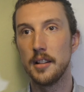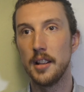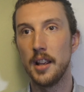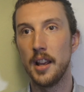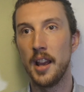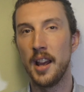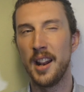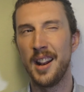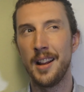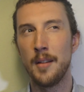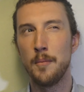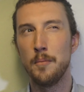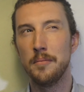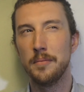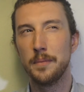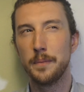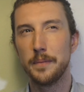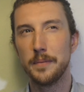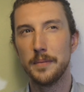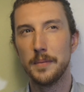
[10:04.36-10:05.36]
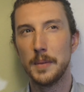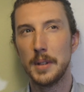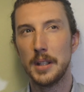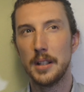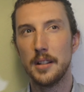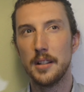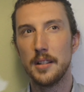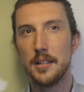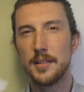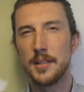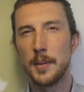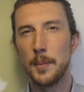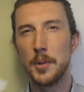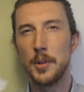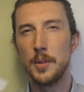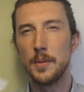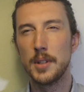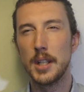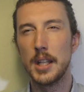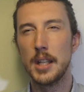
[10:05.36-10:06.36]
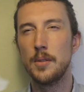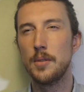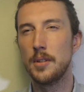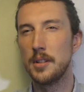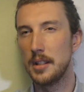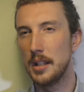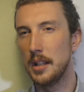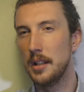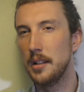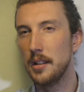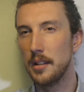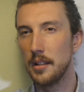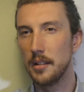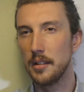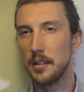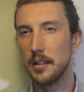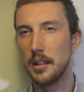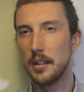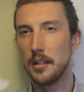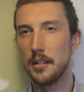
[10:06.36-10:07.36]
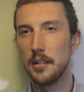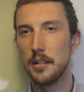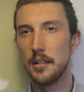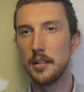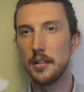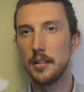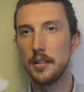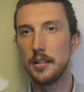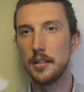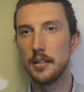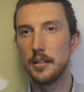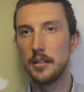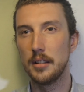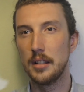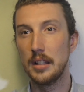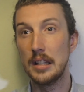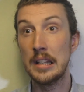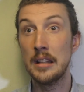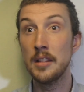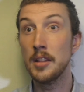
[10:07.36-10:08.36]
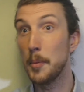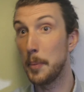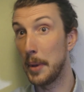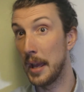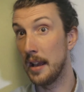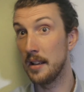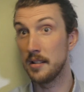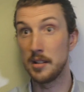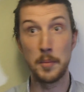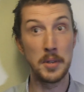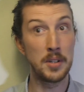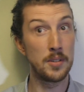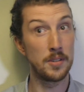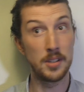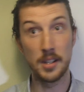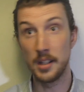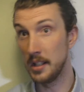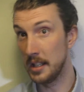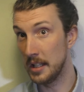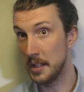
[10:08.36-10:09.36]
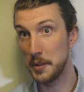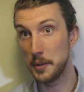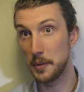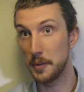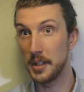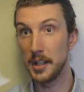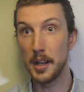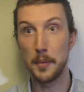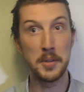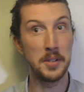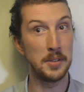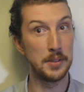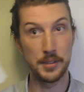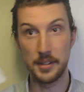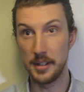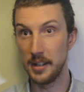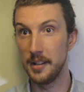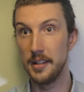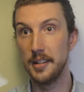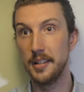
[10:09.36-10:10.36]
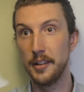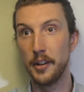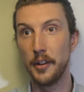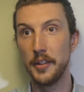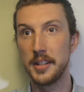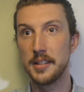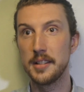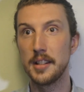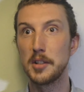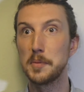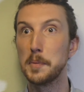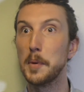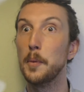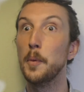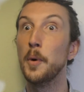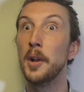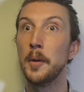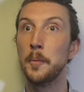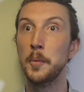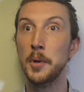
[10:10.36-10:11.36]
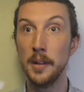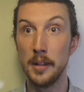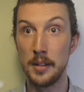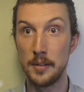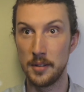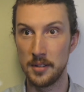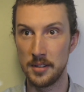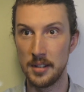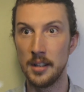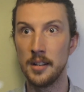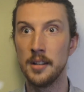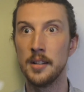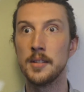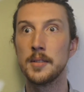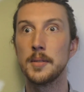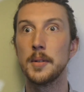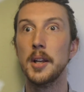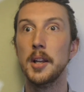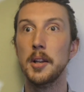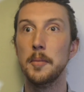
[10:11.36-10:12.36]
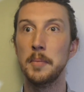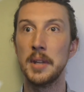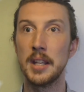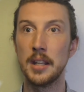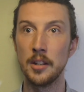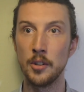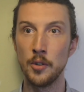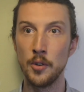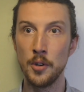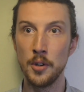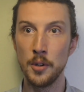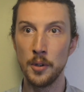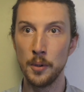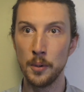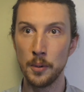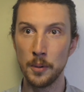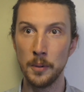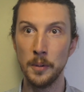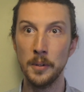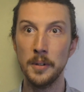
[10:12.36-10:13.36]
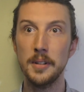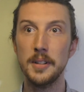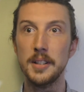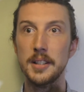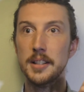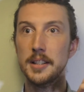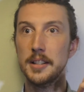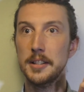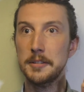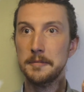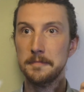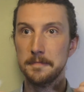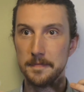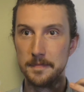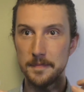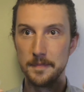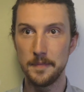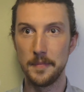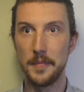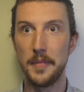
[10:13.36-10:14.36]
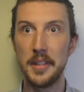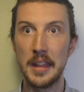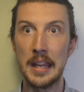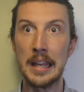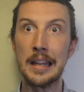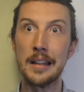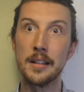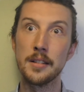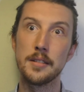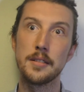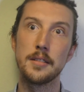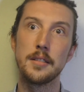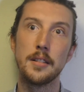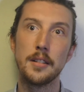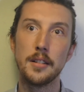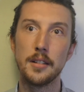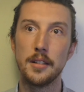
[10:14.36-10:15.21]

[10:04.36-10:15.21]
Mm-hmm. And I'm someone who's interested in the past. I'm interested in history. I'm interested in all these things. But what I'm really interested in is making new things.